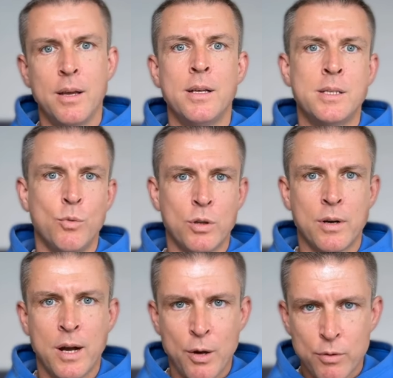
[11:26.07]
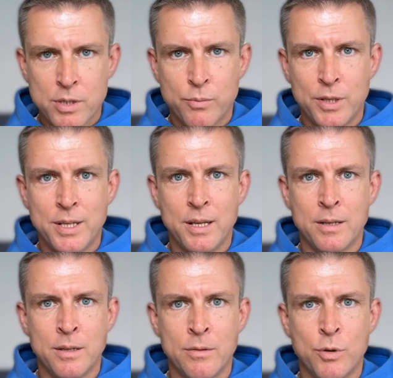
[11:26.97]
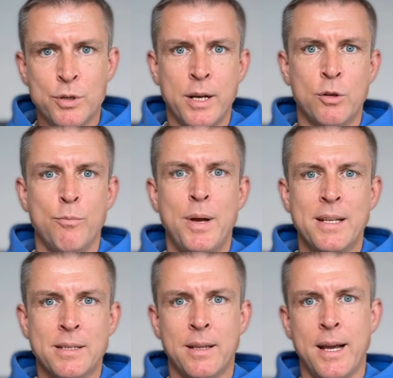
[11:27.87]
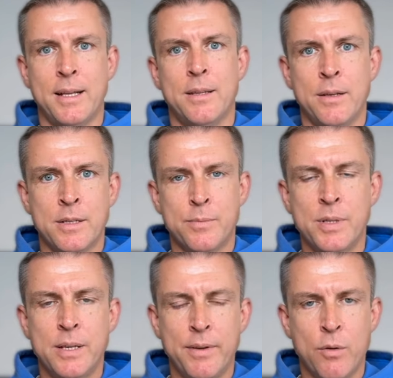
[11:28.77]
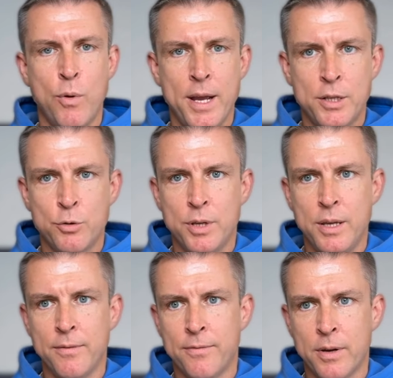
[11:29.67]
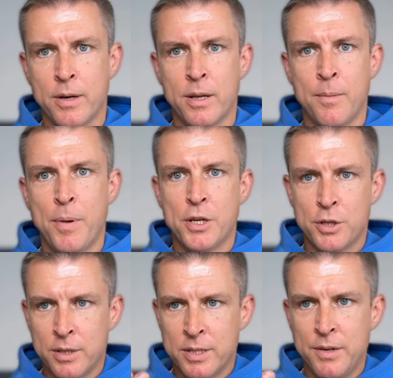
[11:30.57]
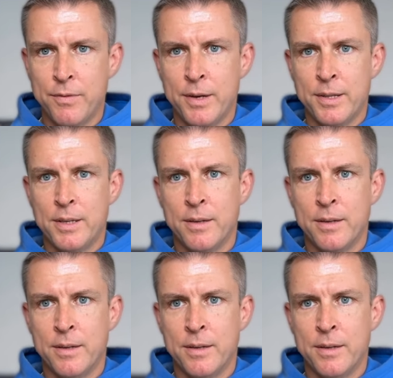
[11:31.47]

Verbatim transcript: In the modern I O Ls, we uh, we're trying to bend the light in the specific way to give uh, a patient different